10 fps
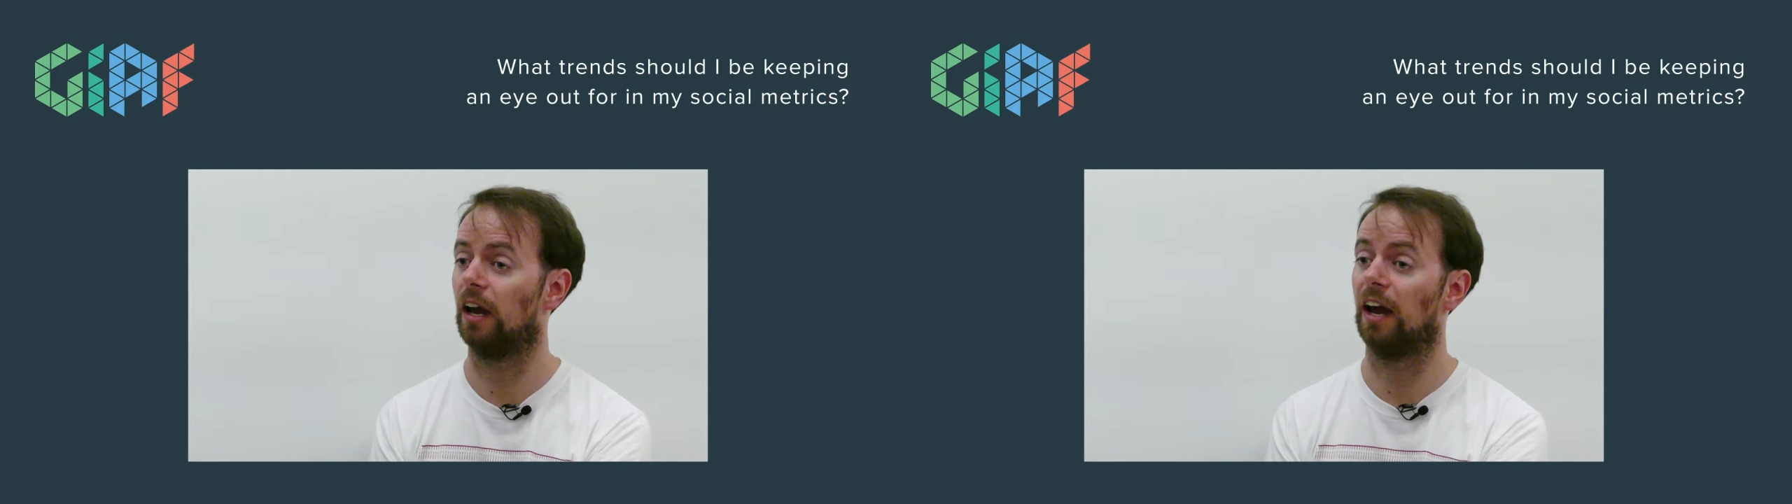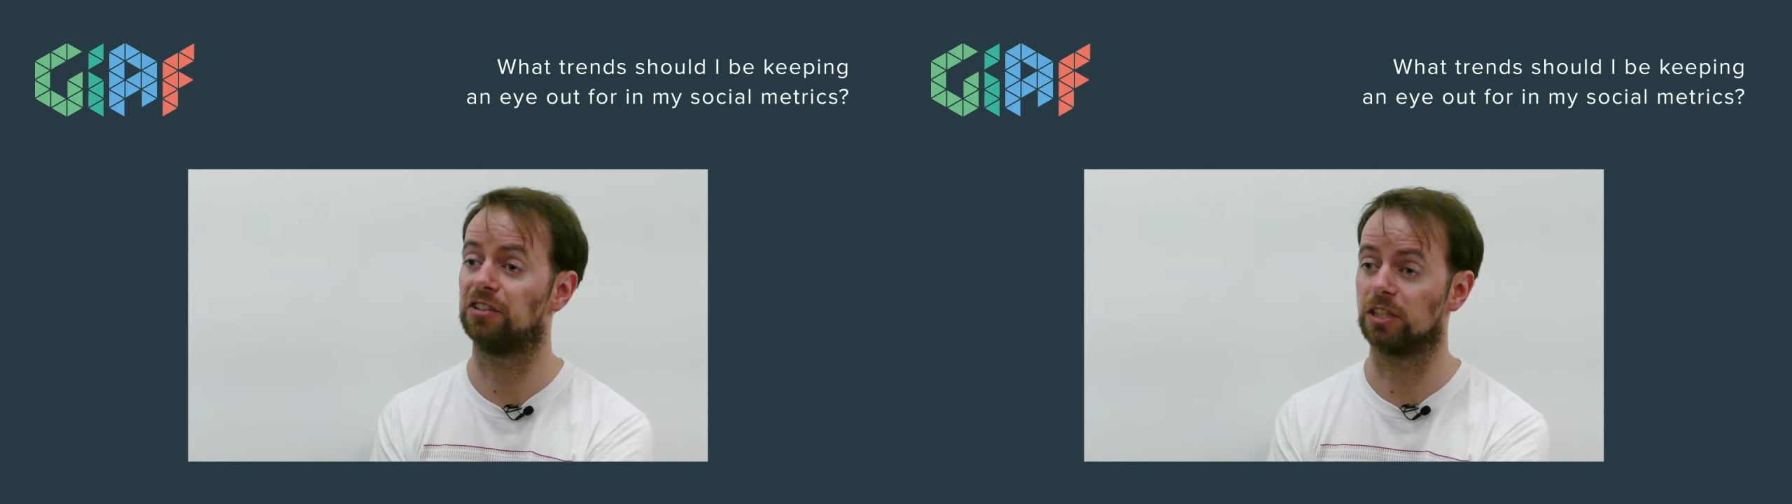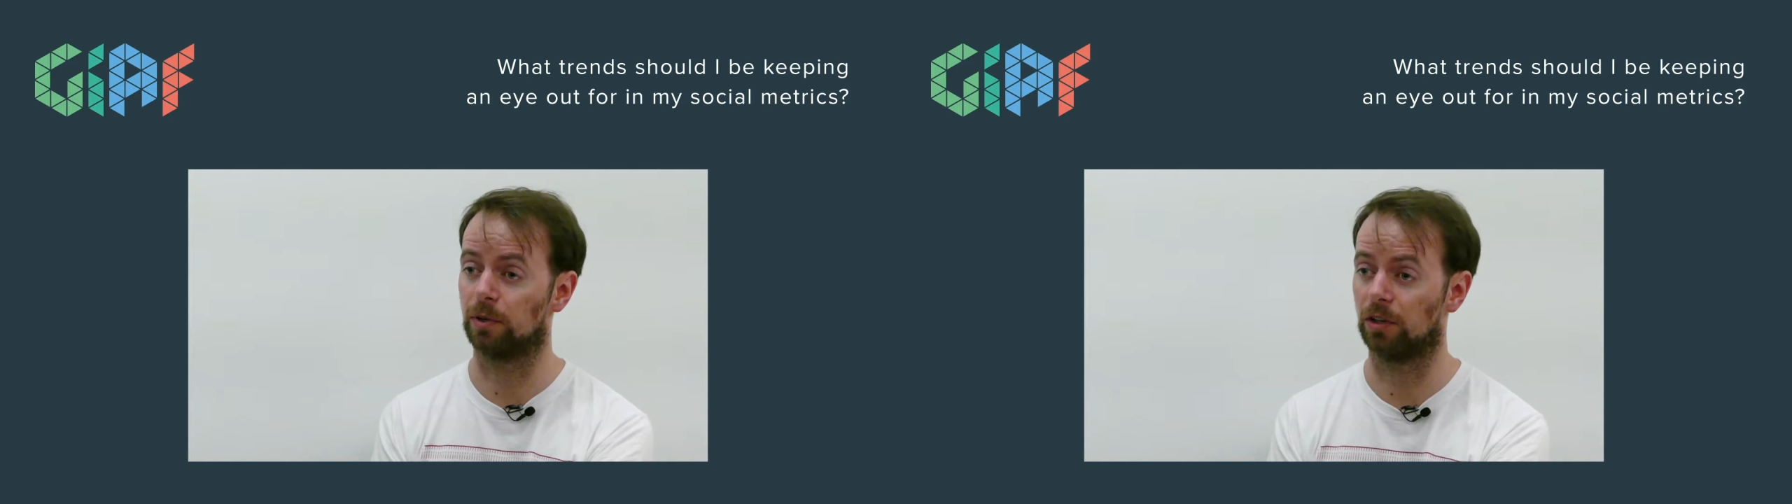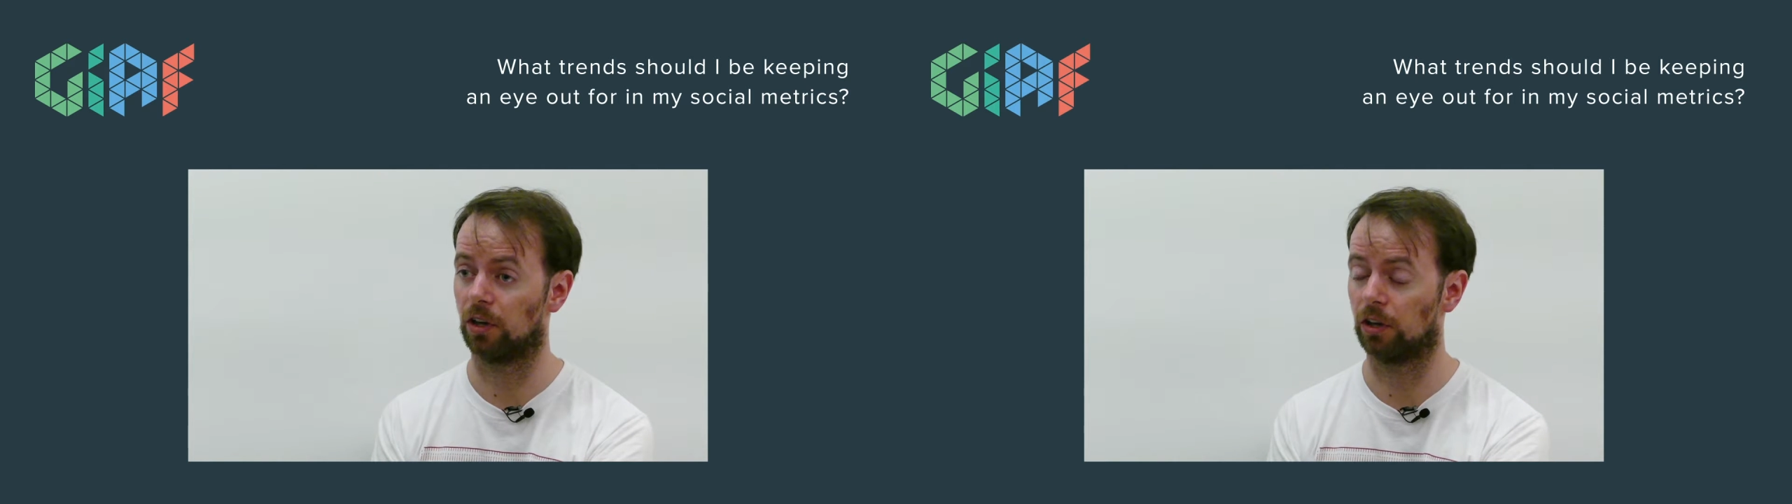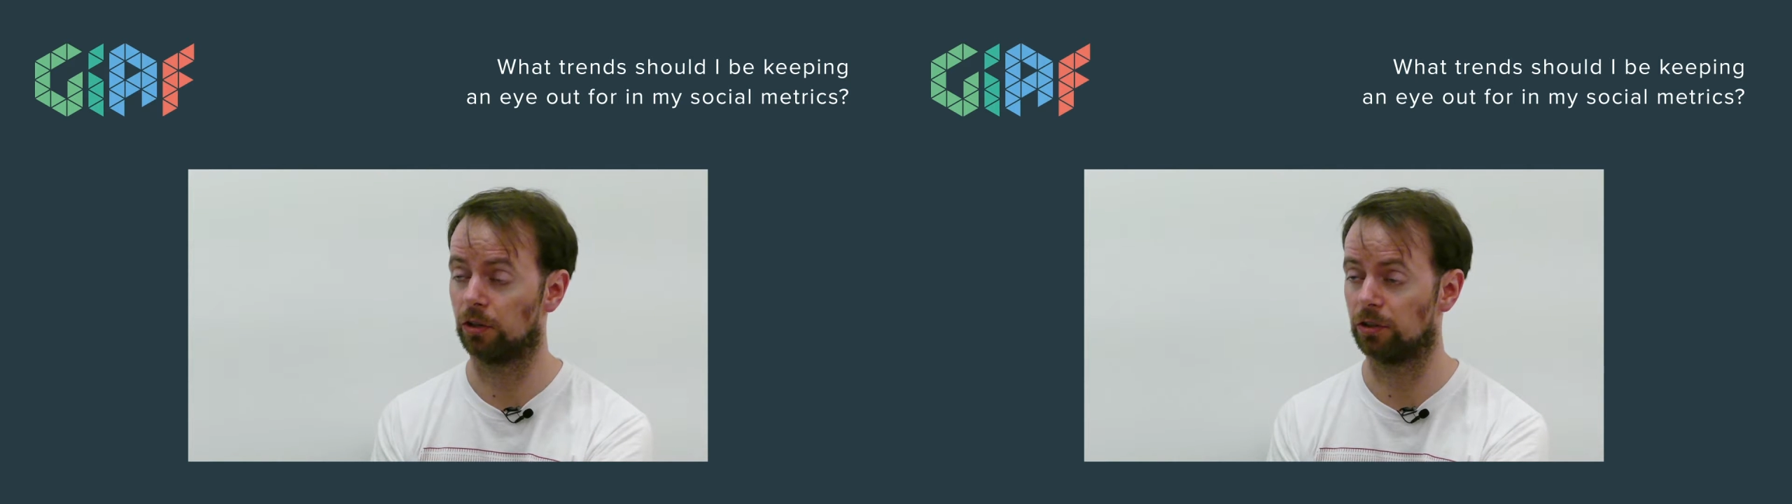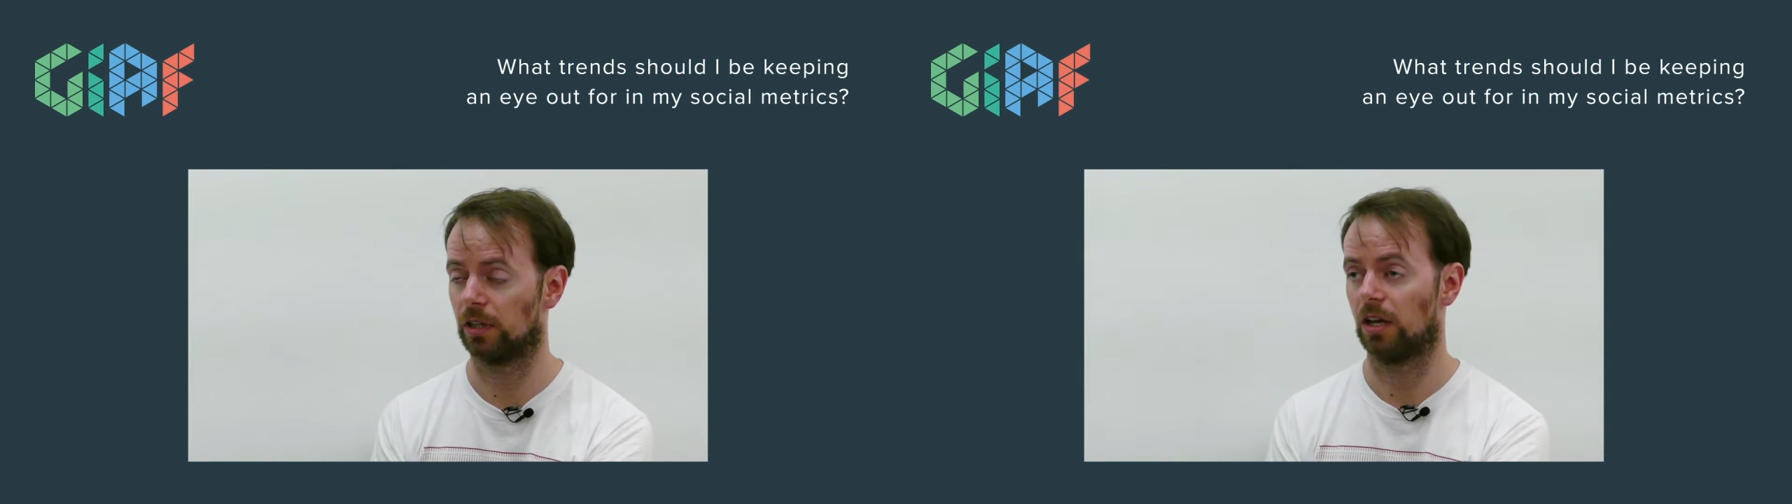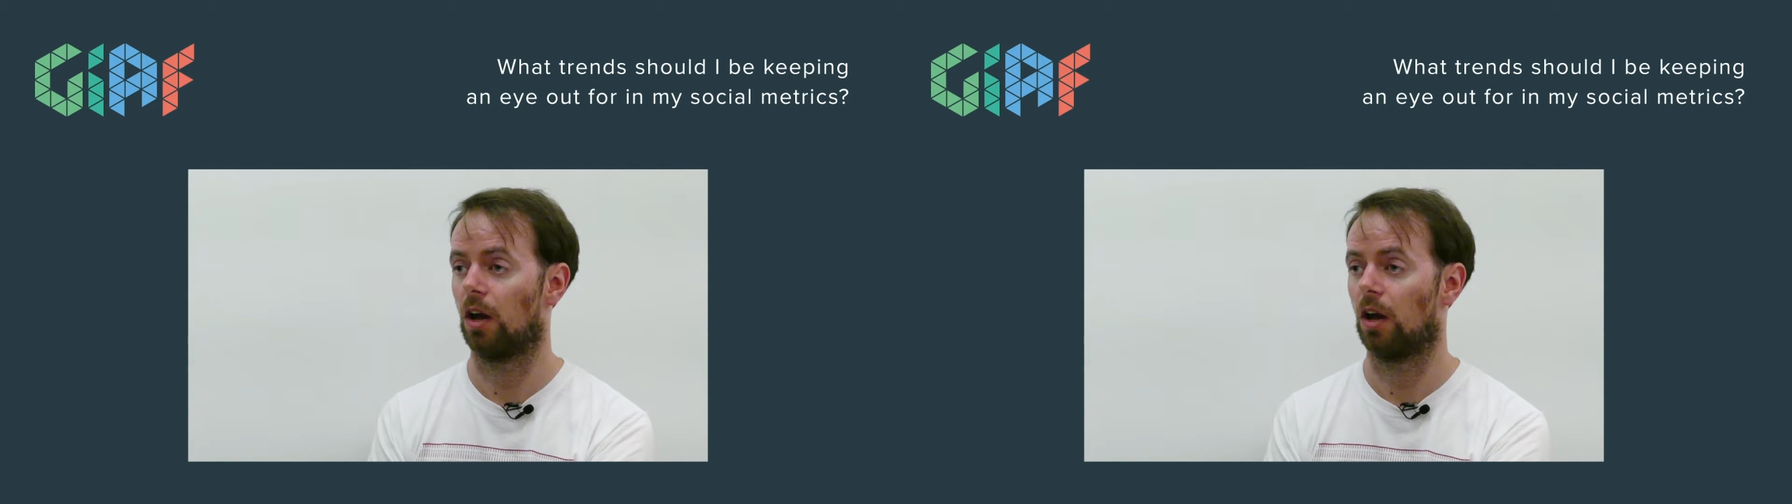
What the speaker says: edges per node,